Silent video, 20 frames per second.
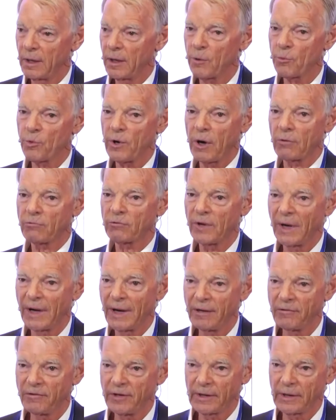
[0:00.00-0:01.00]

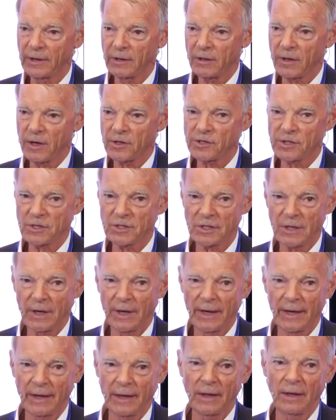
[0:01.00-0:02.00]
arriving in our
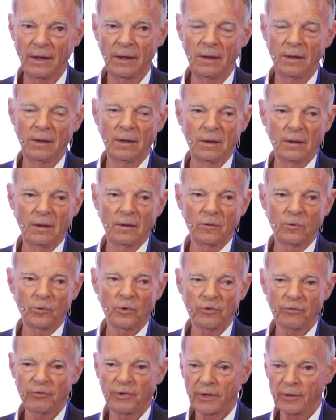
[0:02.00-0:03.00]
society
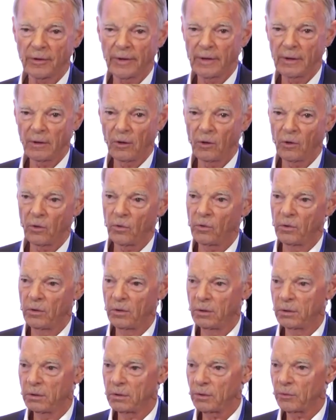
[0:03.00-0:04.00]
with very
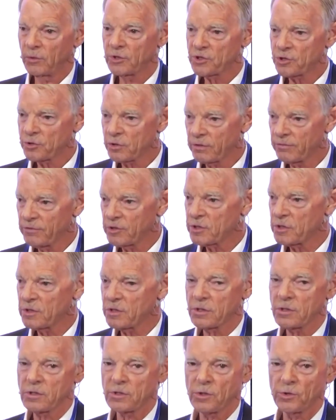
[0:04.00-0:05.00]
low, with
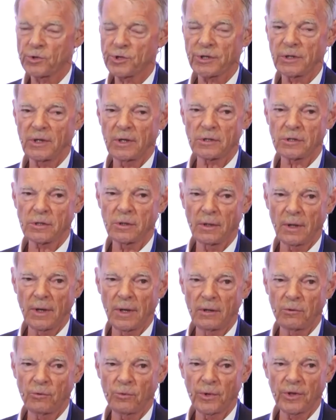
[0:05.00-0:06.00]
services
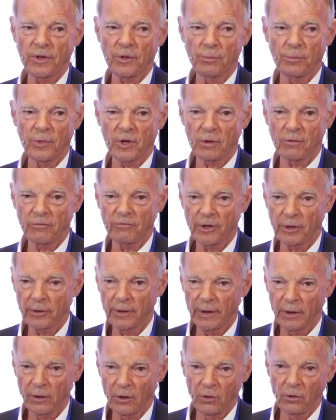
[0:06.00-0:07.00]
associated with them that are
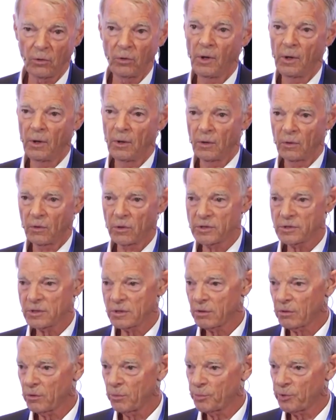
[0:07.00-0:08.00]
very low or
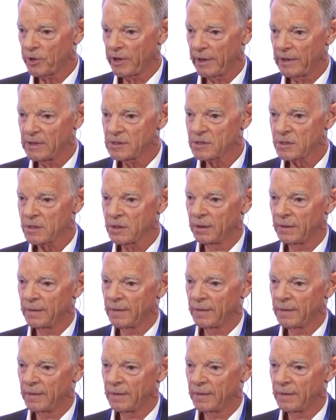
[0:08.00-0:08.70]
zero priced.